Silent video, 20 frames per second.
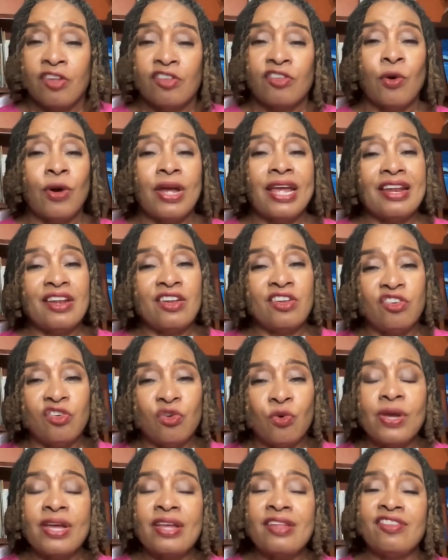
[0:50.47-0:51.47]
So in
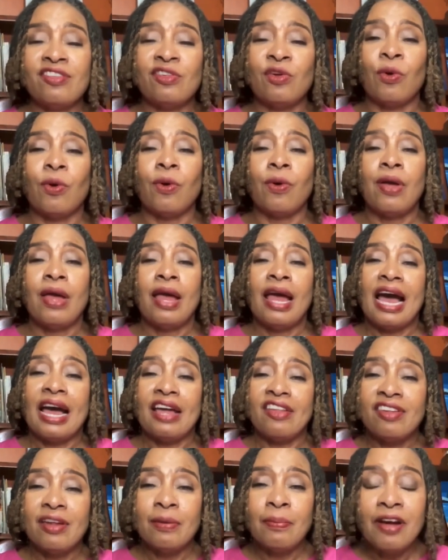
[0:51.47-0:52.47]
doing so,
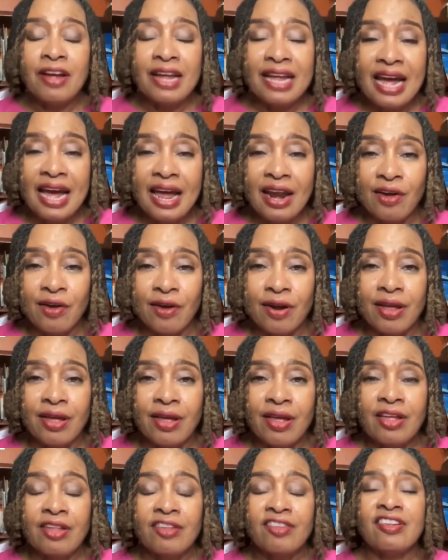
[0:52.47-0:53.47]
Isaac
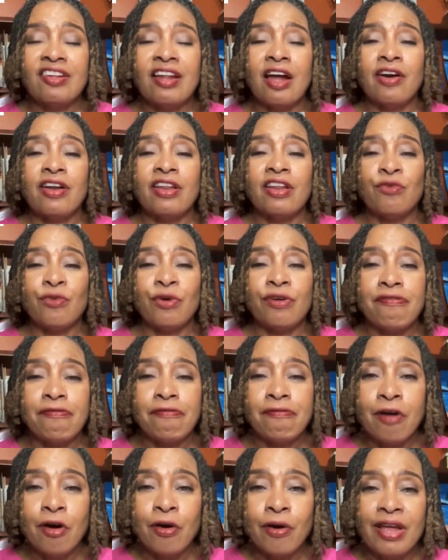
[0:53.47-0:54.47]
Buchanan started
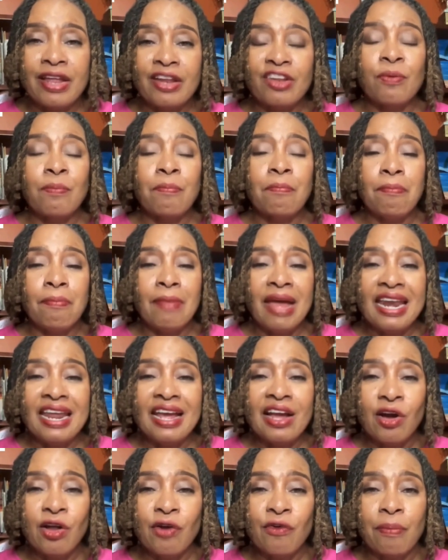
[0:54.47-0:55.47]
referring to
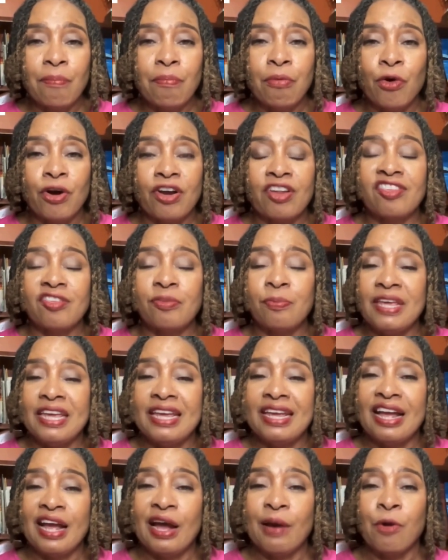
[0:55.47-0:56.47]
medical reports
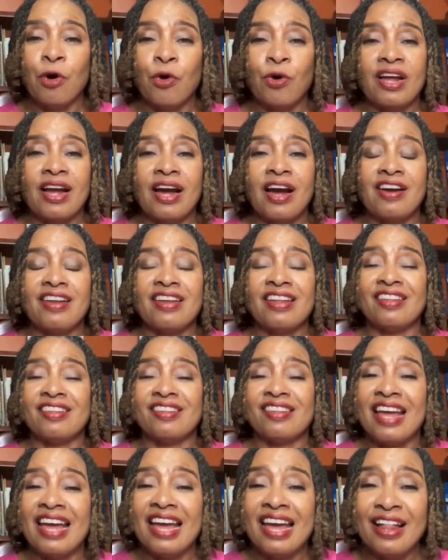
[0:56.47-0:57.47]
speaking about
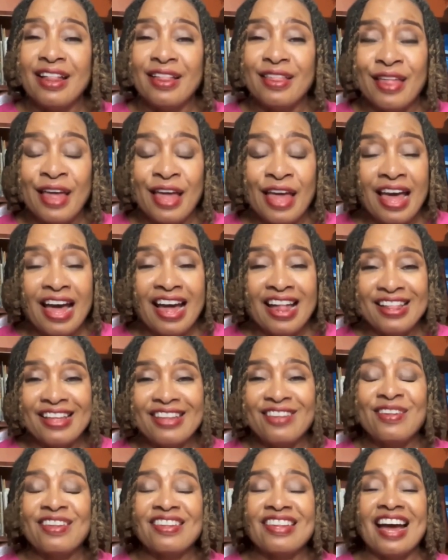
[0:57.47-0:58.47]
Kartel's health. And
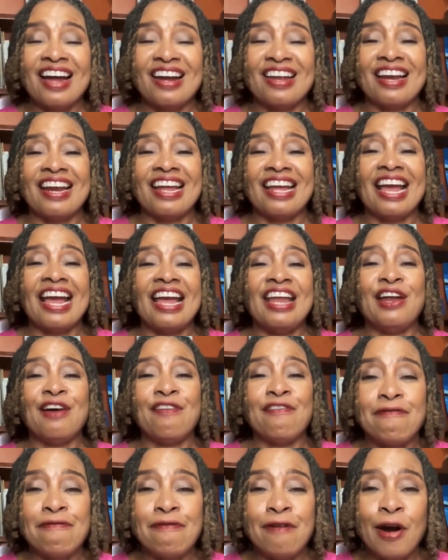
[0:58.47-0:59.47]
this was actually kind
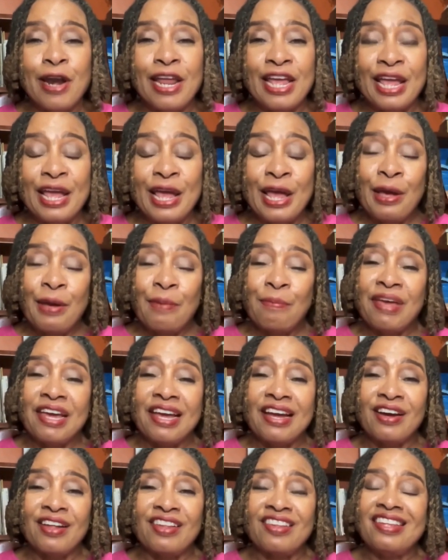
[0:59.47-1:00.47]
of funny
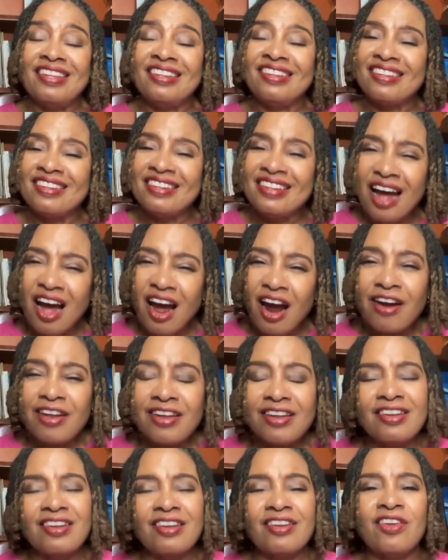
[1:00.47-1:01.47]
because he
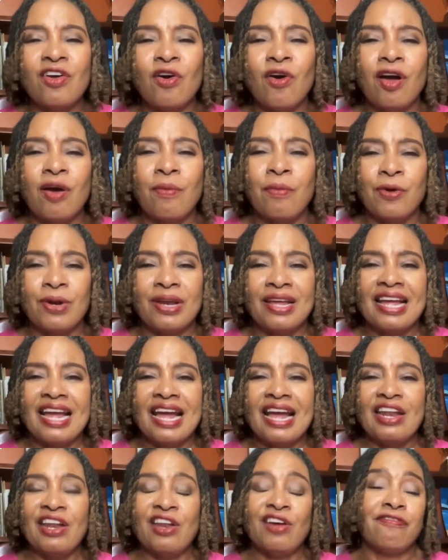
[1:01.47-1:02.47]
started to talk about the
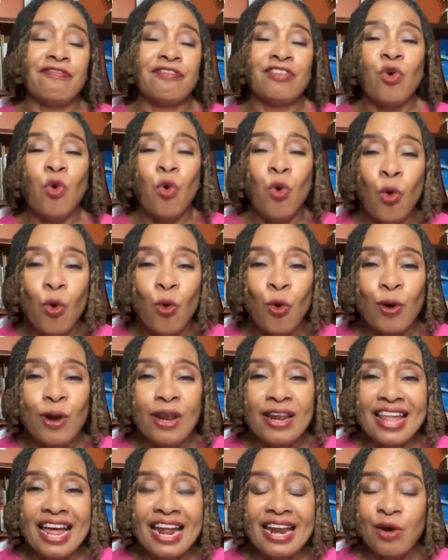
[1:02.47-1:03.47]
kind of
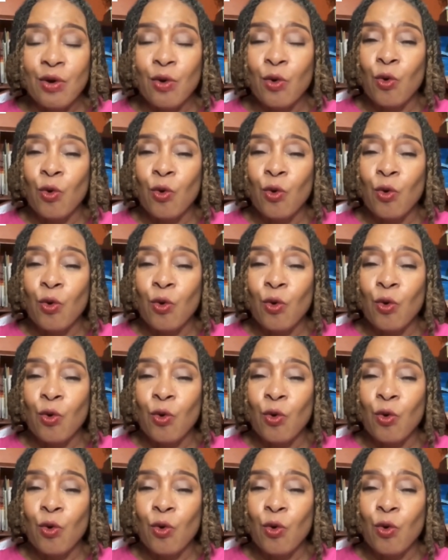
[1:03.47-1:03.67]
toll that the